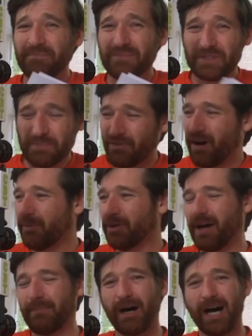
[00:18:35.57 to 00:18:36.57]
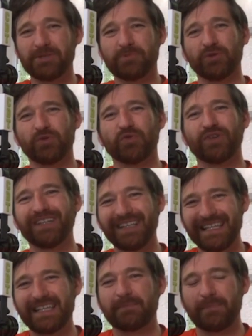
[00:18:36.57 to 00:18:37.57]
It's probably not possible to
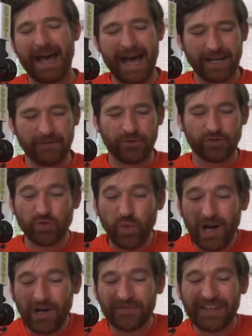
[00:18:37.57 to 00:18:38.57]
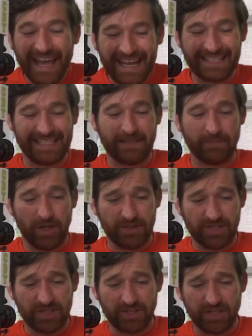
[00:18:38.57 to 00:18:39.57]
really get back for 12 to 18
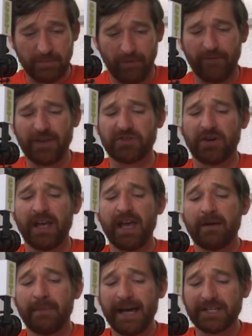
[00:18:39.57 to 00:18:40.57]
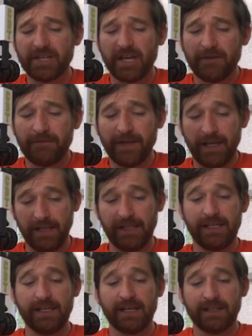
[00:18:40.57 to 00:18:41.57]
months. He says here, Professor Max
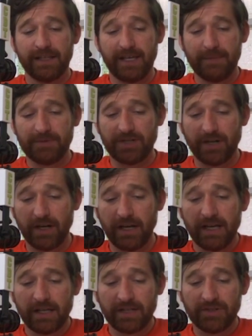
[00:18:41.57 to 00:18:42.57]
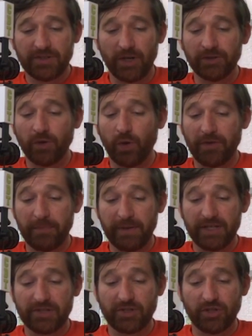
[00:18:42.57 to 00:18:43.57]
Fahili, the hipster, consultant,
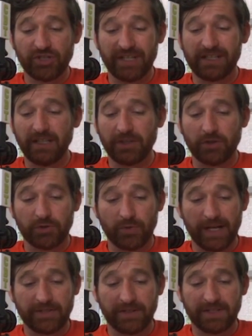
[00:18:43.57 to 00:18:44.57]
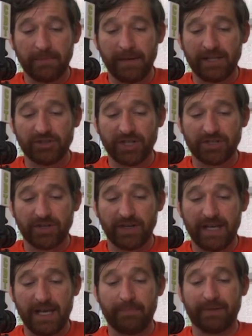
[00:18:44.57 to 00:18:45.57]
orthopedic surgeon, and clinical director at the Manchester
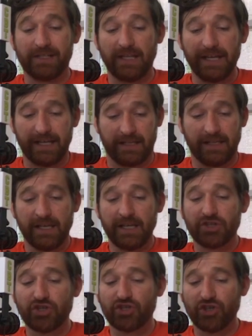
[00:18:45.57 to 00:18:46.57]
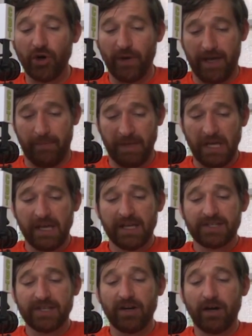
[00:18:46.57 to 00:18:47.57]
Hip Clinic, it's so hip,
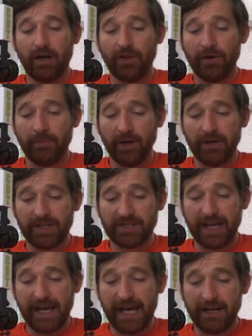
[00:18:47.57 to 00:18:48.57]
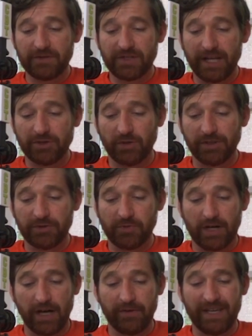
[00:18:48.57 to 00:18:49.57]
said although Murray is ahead of schedule in his
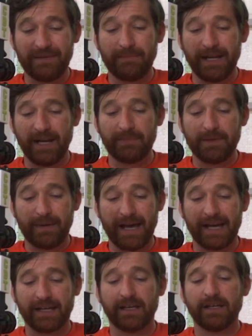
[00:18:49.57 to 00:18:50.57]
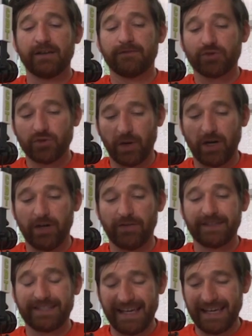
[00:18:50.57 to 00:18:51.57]
recovery, he may not be back for
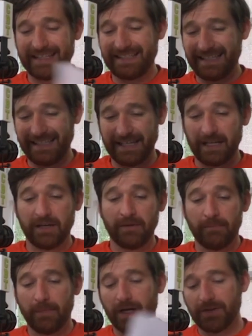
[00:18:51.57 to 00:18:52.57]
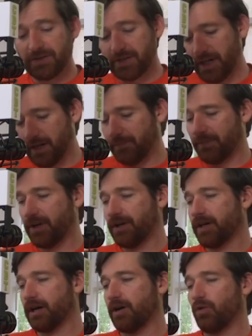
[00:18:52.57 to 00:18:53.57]
12 to 18 months. So there
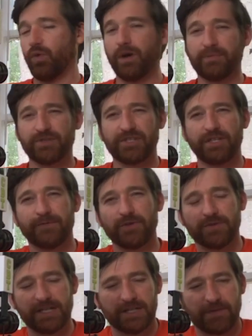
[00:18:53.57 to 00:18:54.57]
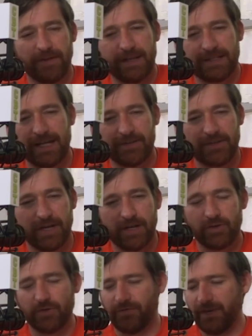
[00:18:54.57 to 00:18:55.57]
you go. 1% of you tennis fans out there
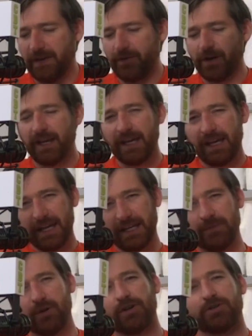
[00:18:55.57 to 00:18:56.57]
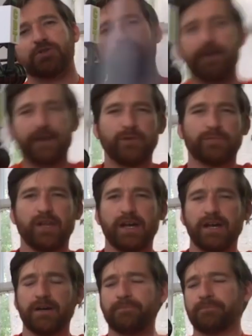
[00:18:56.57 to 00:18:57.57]
who favor Andy Murray as your favorite
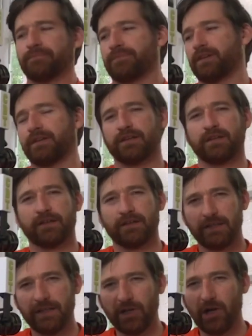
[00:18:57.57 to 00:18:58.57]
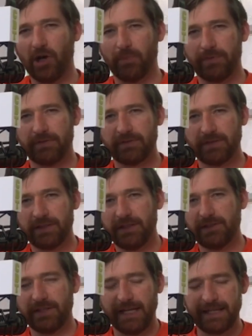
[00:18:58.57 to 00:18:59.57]
player. Little hope,
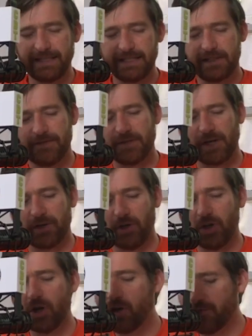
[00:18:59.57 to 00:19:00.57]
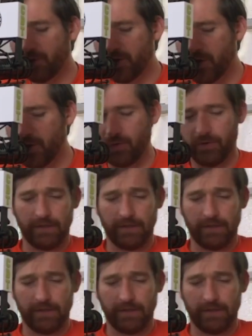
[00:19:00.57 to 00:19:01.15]
little light at the end of the tunnel for you.